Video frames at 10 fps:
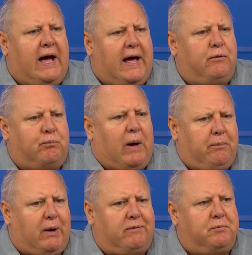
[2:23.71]
I'd,
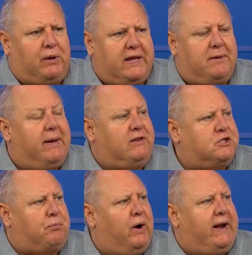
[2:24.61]
I'd probably play them on the
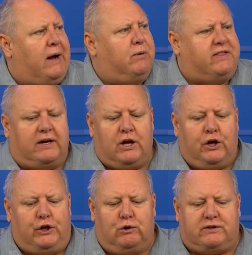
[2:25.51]
spread. I would okay. think
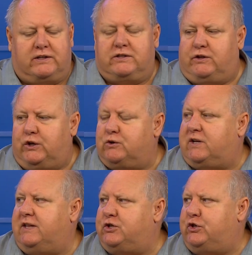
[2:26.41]
Houston,
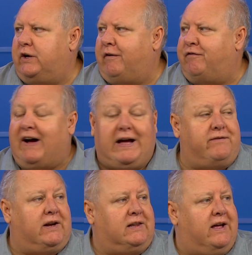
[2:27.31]
Houston this year,
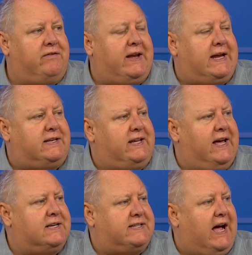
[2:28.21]
five and 11
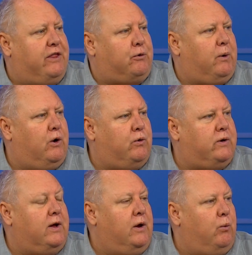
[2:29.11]
ATS on the
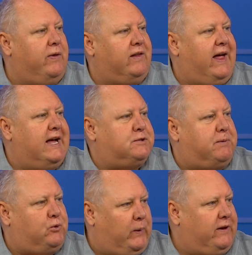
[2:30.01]
road when the line's
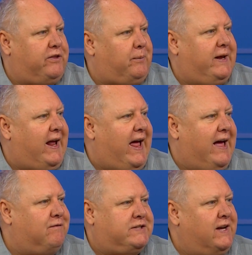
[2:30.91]
between the three and a
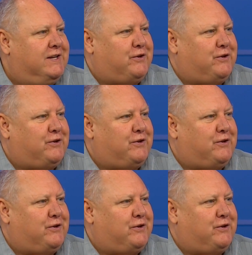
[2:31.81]
halves.